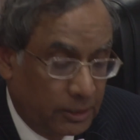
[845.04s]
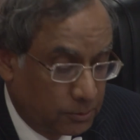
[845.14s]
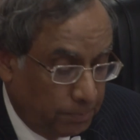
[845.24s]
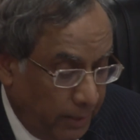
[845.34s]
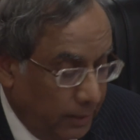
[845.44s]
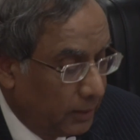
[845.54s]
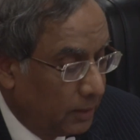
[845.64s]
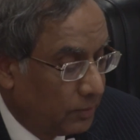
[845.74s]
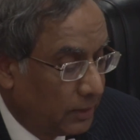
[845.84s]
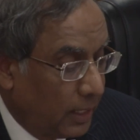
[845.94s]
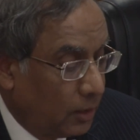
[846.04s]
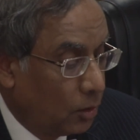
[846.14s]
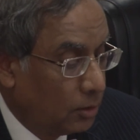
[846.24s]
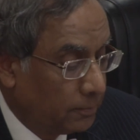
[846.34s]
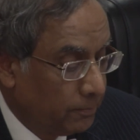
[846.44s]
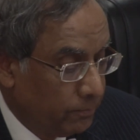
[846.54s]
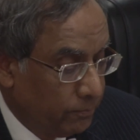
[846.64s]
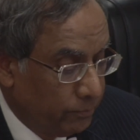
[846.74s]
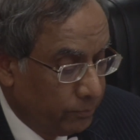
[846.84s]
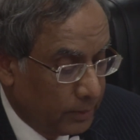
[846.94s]
expanding our dialogue
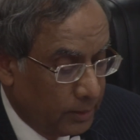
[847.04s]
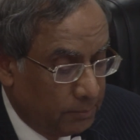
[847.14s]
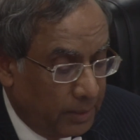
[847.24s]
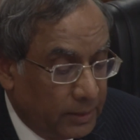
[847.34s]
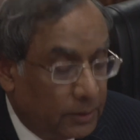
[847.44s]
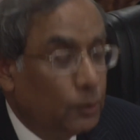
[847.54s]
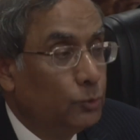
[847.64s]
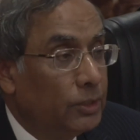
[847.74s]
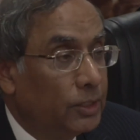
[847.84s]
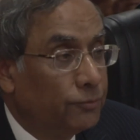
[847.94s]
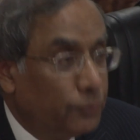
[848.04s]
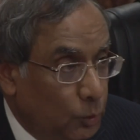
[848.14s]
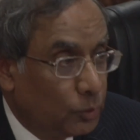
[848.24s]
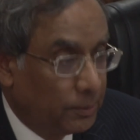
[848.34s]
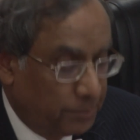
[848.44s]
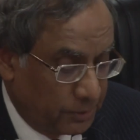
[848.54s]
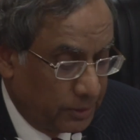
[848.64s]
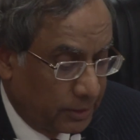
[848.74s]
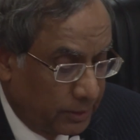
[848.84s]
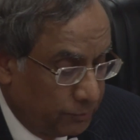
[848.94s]
by including a few
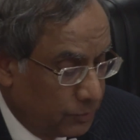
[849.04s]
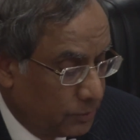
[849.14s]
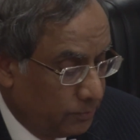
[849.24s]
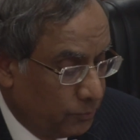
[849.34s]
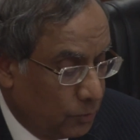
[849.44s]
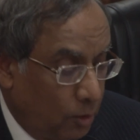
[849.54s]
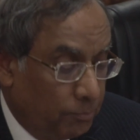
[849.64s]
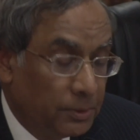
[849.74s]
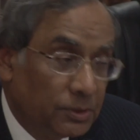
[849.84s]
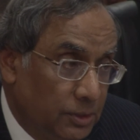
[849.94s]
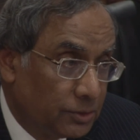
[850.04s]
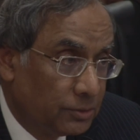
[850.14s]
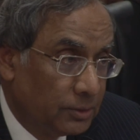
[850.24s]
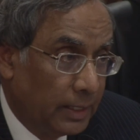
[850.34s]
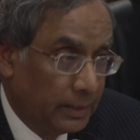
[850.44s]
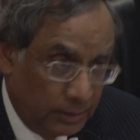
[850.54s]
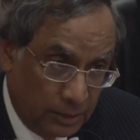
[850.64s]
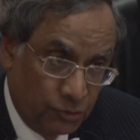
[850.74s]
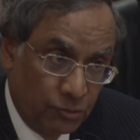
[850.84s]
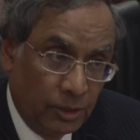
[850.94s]
representatives of business and
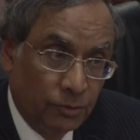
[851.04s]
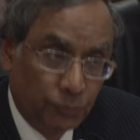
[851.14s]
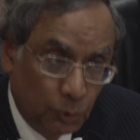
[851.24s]
industry in